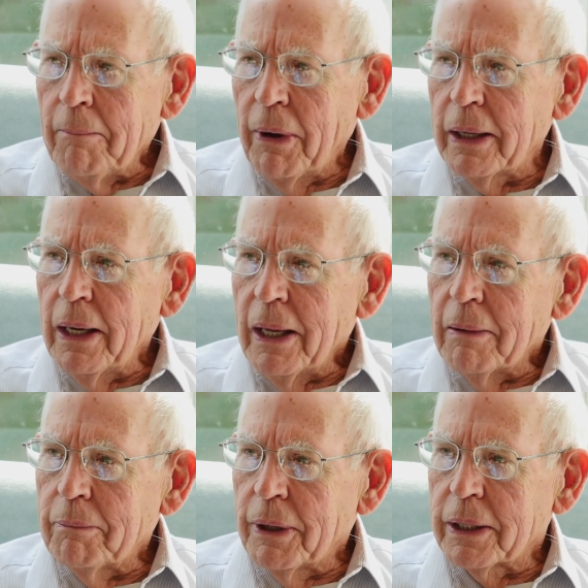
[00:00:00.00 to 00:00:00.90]
But
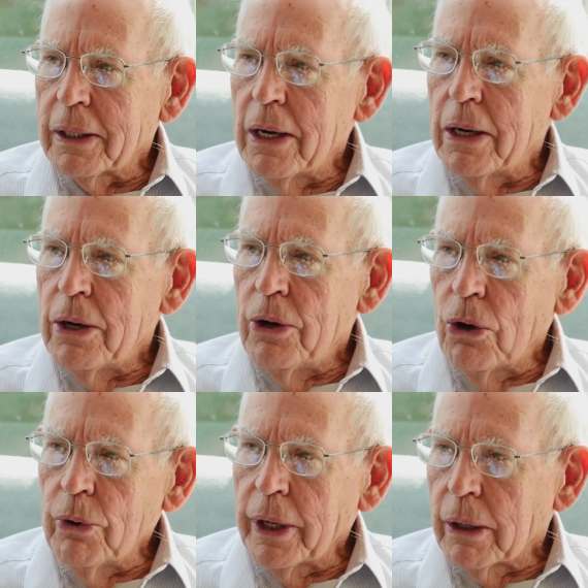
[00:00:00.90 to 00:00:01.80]

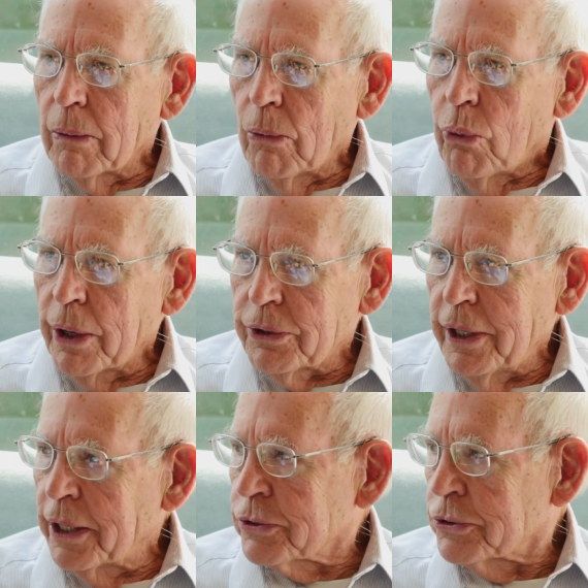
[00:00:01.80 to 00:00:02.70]
knowing what
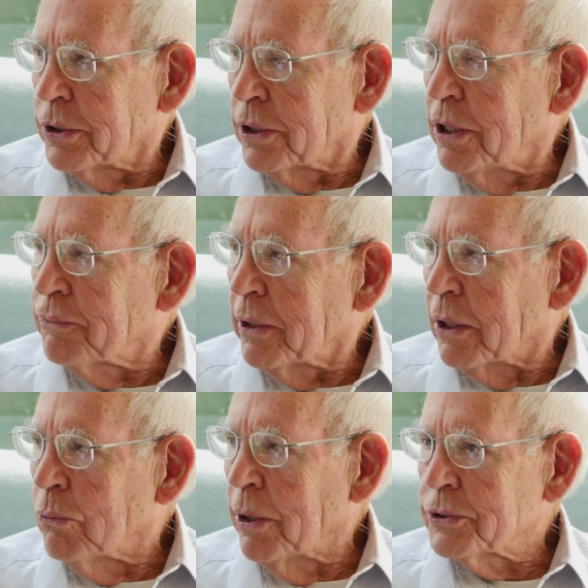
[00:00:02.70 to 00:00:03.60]
things are significant
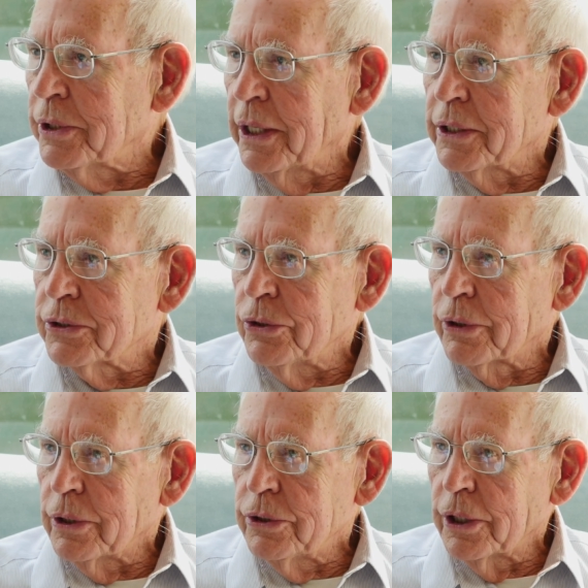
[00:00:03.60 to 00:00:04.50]
and what things you
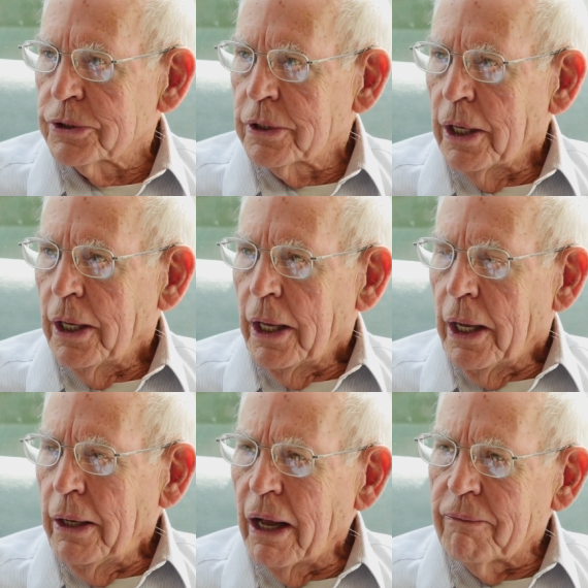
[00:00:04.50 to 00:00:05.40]
can just
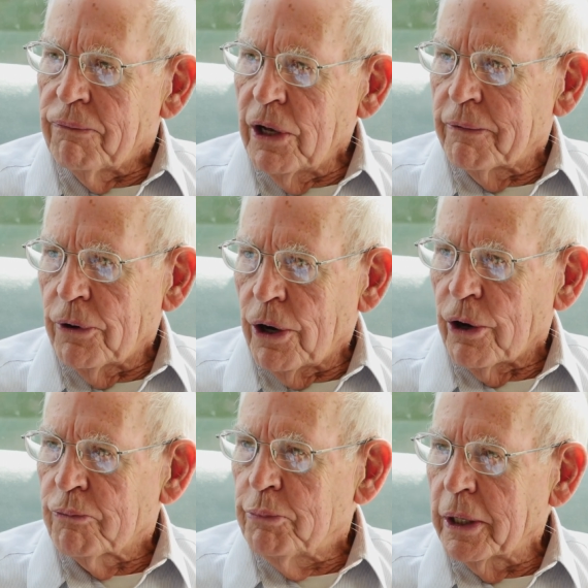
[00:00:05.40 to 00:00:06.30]
not fluff
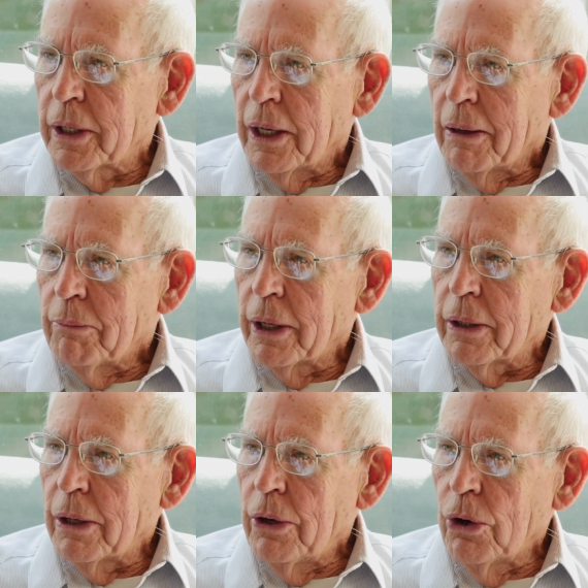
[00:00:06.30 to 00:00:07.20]
off, but
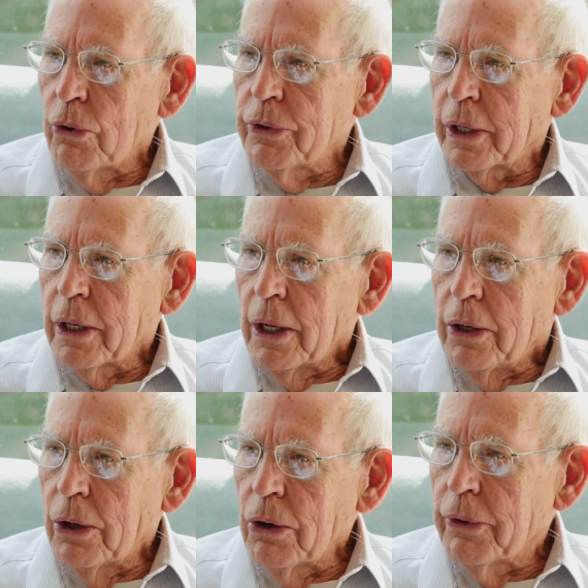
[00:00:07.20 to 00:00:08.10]
know that
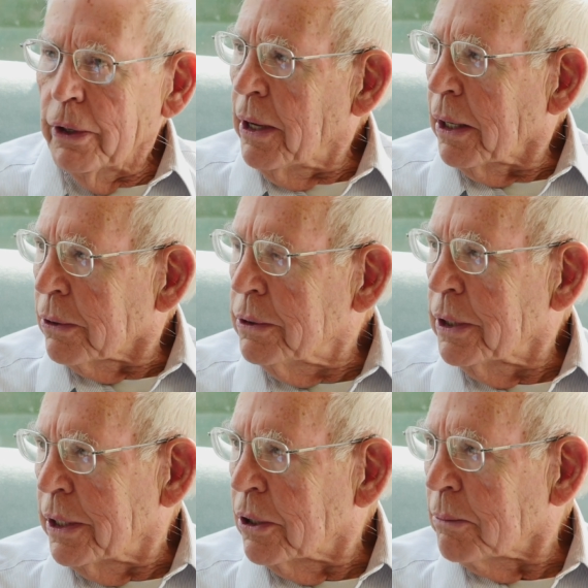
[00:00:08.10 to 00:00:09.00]
no, they're not going
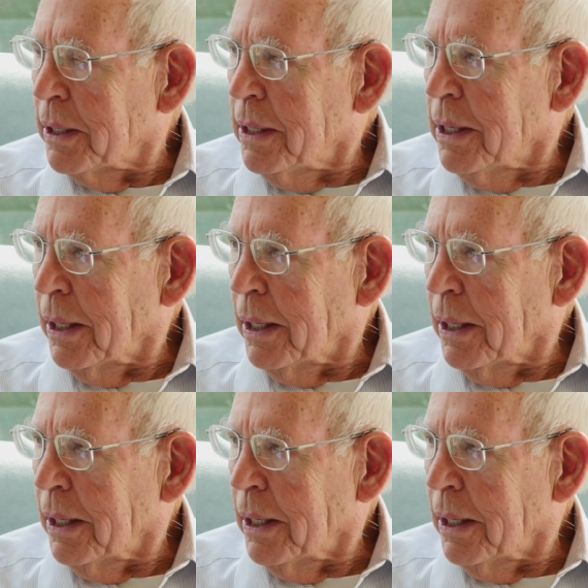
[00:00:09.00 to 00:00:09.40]
to kill me,